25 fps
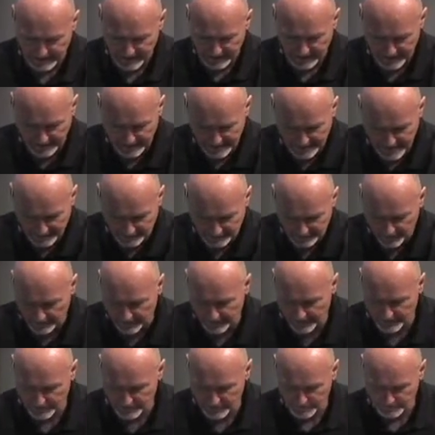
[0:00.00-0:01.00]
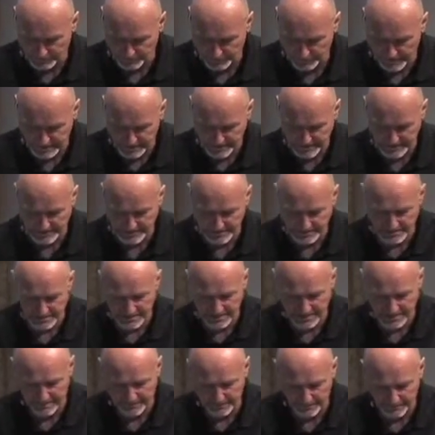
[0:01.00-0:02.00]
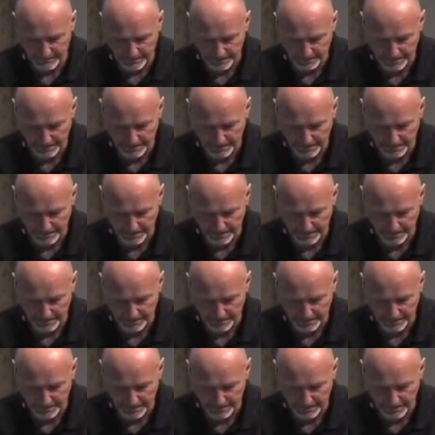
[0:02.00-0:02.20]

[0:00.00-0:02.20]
he never lived to please himself.